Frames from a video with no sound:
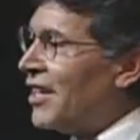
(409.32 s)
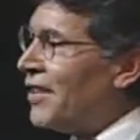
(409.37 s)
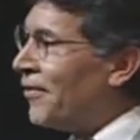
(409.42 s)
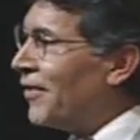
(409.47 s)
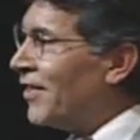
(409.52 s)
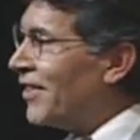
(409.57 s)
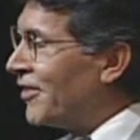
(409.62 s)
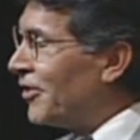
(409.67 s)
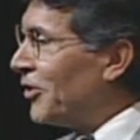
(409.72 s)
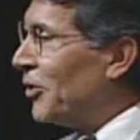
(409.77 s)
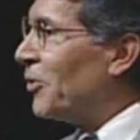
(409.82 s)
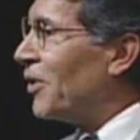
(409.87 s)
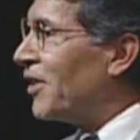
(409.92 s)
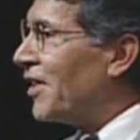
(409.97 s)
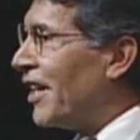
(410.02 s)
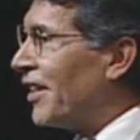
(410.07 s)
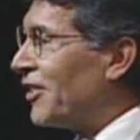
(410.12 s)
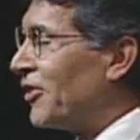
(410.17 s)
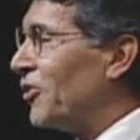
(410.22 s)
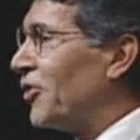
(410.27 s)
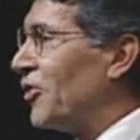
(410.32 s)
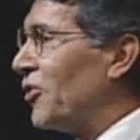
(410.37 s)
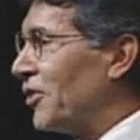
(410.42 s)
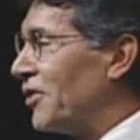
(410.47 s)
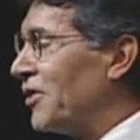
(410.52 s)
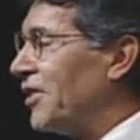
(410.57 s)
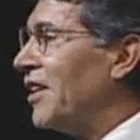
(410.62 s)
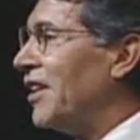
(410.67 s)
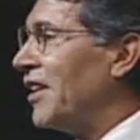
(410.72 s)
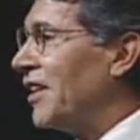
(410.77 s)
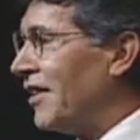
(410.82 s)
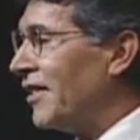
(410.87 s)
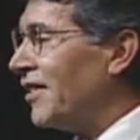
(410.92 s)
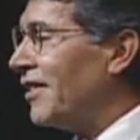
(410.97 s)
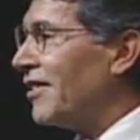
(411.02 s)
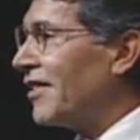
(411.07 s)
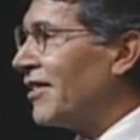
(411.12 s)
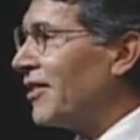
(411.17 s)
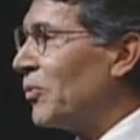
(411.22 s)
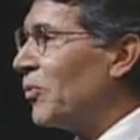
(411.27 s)
if it's doing that to your
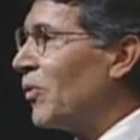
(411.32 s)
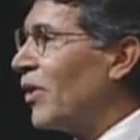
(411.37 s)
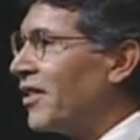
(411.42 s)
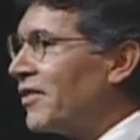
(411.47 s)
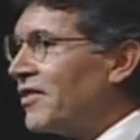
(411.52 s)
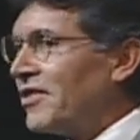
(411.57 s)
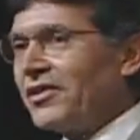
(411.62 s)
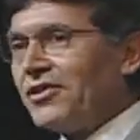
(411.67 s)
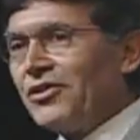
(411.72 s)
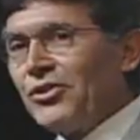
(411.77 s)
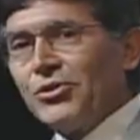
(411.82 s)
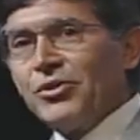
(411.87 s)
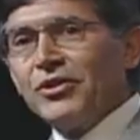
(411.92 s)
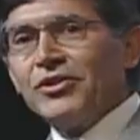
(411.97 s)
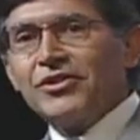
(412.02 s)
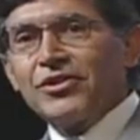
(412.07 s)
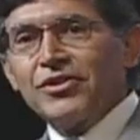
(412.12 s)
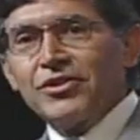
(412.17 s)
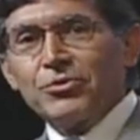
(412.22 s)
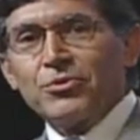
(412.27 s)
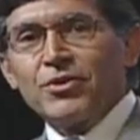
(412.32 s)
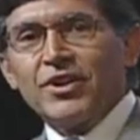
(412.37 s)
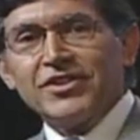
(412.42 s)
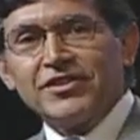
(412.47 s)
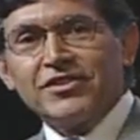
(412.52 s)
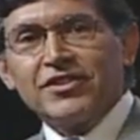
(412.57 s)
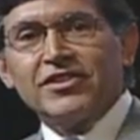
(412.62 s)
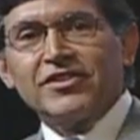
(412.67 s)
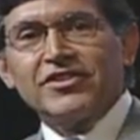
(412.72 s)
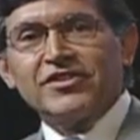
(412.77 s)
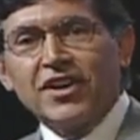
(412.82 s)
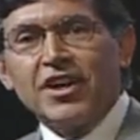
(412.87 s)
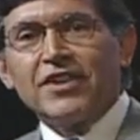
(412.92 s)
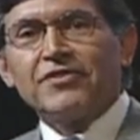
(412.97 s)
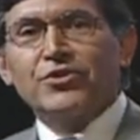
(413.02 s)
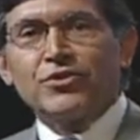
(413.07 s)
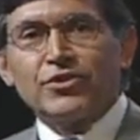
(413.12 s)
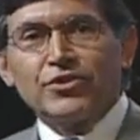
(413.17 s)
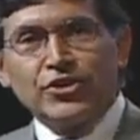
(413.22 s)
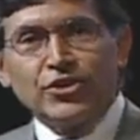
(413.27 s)
teeth, what is it doing to the rest of the
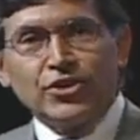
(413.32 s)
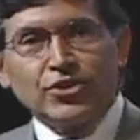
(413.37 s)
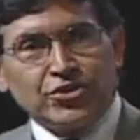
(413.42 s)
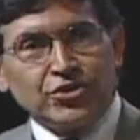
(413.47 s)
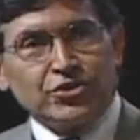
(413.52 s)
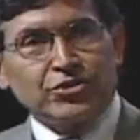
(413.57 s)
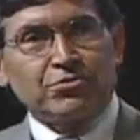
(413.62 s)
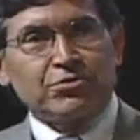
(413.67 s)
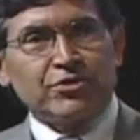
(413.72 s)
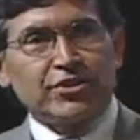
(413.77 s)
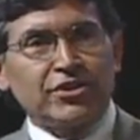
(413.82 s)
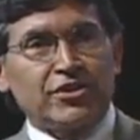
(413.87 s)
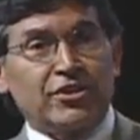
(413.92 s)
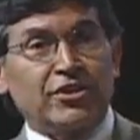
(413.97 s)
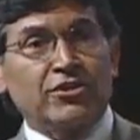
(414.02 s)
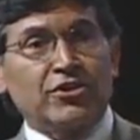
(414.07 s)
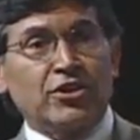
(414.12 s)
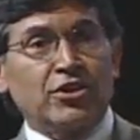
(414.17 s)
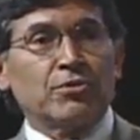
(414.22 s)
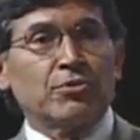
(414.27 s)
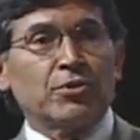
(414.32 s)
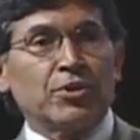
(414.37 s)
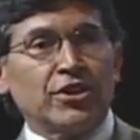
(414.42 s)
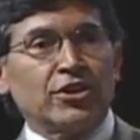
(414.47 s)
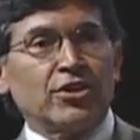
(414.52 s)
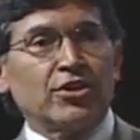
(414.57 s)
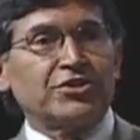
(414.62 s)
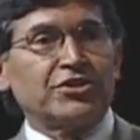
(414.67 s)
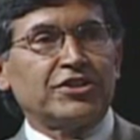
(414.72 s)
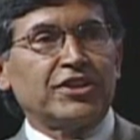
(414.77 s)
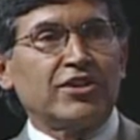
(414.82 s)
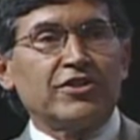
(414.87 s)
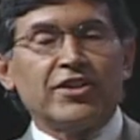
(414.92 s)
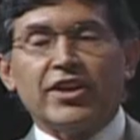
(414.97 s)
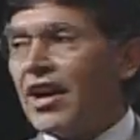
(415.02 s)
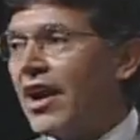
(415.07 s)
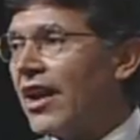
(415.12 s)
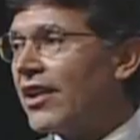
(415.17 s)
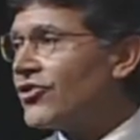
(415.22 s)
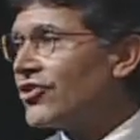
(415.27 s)
softer tissues when it, when it goes down
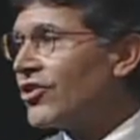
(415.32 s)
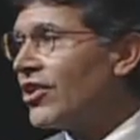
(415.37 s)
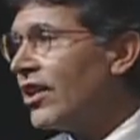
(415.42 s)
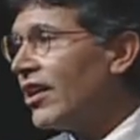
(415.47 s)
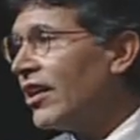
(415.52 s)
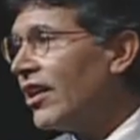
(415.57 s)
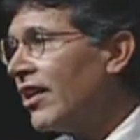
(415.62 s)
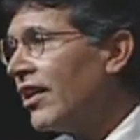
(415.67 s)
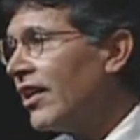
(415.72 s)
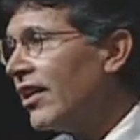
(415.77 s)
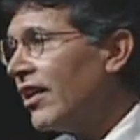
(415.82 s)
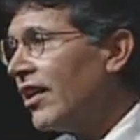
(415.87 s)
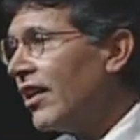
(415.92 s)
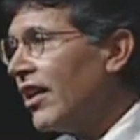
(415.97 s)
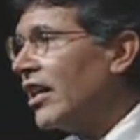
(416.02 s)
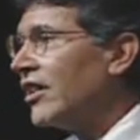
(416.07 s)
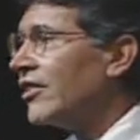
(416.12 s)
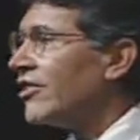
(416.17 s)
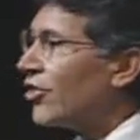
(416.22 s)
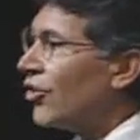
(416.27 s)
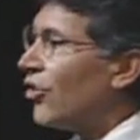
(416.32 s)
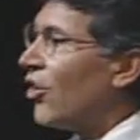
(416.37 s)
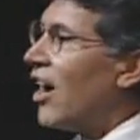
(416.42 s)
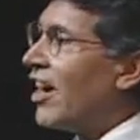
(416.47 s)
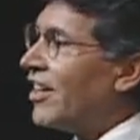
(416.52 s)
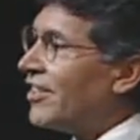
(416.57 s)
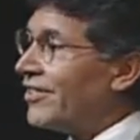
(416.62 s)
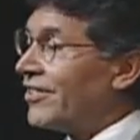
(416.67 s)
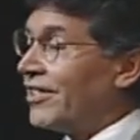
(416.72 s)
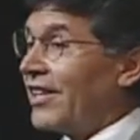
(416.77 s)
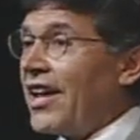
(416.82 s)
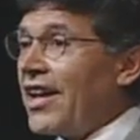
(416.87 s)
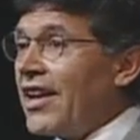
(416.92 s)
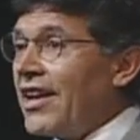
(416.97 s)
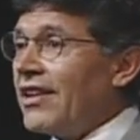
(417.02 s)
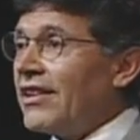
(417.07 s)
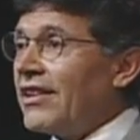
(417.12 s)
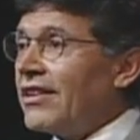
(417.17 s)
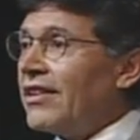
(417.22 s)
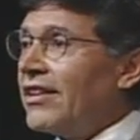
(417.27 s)
the hatch? And so I
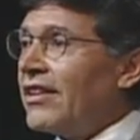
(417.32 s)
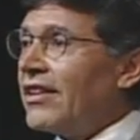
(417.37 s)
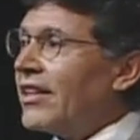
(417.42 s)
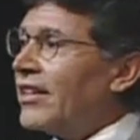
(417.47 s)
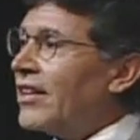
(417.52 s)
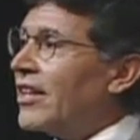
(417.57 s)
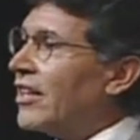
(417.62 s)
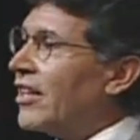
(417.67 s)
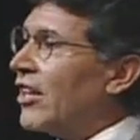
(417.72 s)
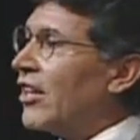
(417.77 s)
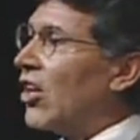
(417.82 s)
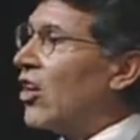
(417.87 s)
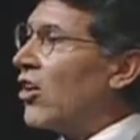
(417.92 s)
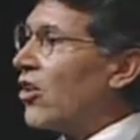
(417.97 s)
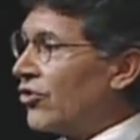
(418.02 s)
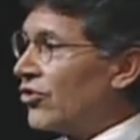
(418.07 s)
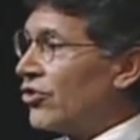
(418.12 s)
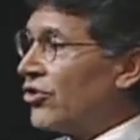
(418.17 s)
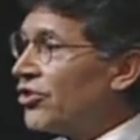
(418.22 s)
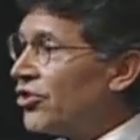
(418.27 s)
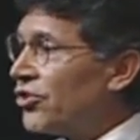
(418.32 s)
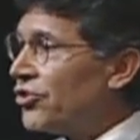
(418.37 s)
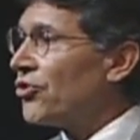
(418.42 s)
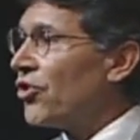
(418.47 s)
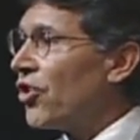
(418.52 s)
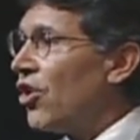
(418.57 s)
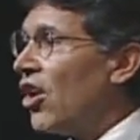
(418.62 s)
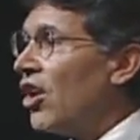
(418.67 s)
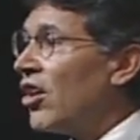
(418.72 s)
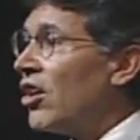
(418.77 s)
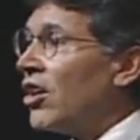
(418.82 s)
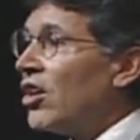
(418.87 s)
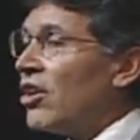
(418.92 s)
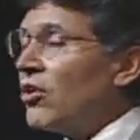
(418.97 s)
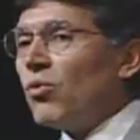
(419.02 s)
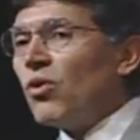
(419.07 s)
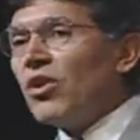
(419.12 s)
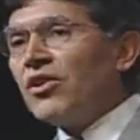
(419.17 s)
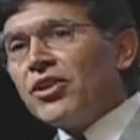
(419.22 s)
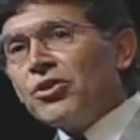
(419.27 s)
say, get a larger straw,
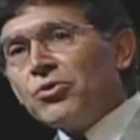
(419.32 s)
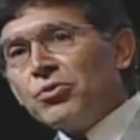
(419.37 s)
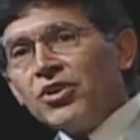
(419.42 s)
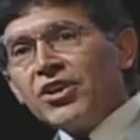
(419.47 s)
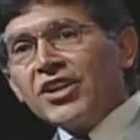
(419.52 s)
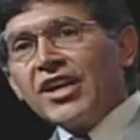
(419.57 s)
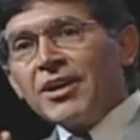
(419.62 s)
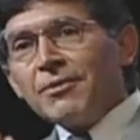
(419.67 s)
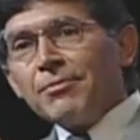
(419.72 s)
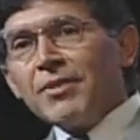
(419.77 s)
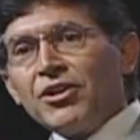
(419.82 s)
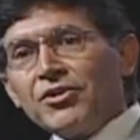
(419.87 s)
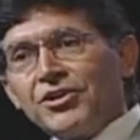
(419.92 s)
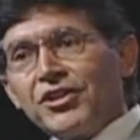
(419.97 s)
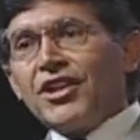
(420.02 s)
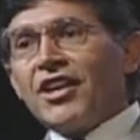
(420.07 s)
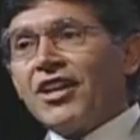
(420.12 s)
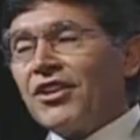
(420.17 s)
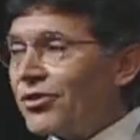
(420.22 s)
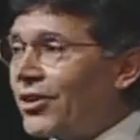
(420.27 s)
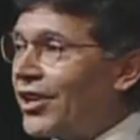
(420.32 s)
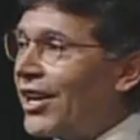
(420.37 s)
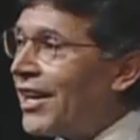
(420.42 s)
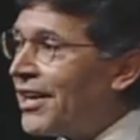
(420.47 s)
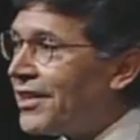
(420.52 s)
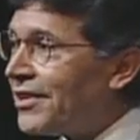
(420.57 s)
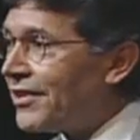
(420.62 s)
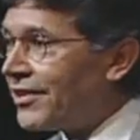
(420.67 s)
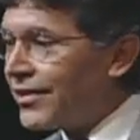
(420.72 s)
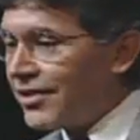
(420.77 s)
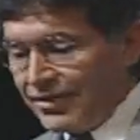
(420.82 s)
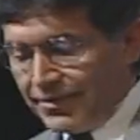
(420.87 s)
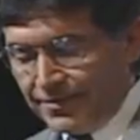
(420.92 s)
one that will come out the other end.